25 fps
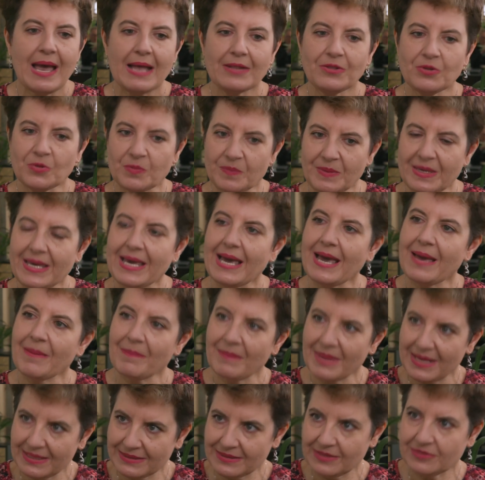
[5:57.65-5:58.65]
to be a
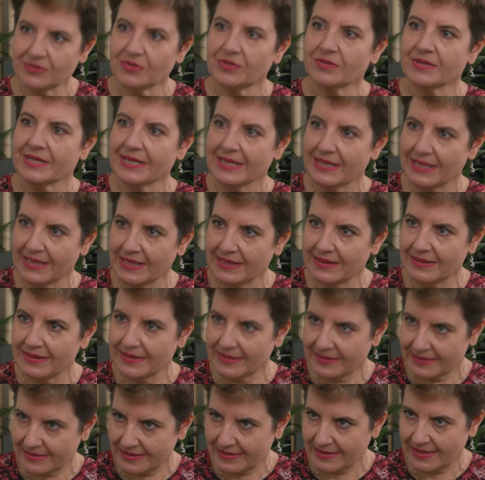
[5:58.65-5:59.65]
mandatory in
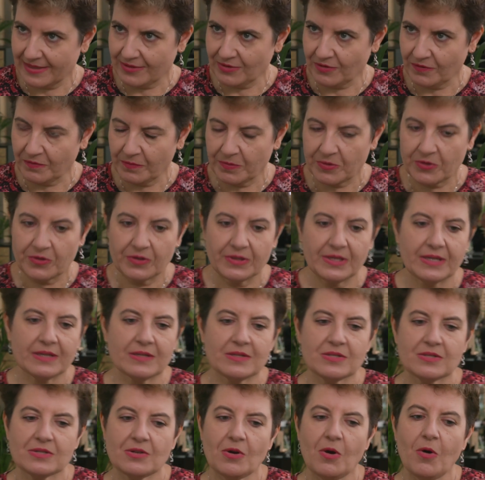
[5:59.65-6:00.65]
their set of
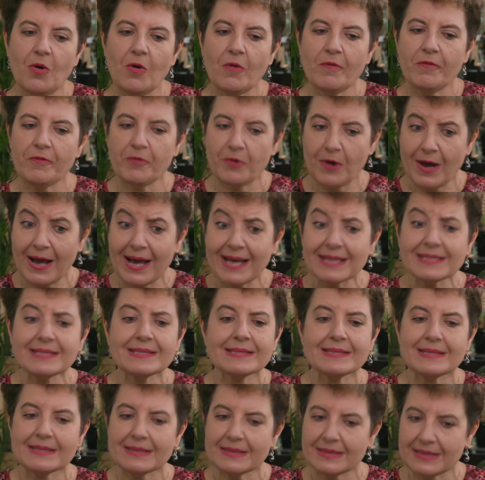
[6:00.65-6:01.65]
products. So for
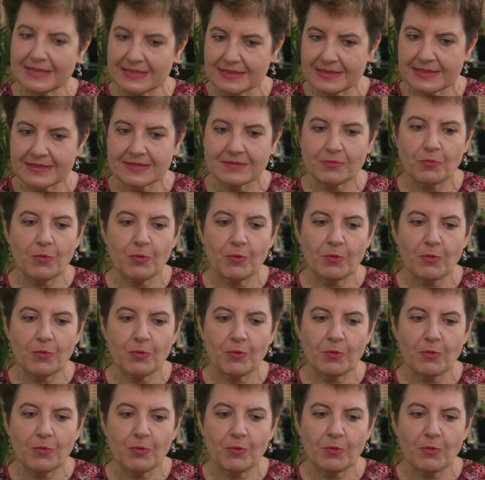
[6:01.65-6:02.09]
us, this is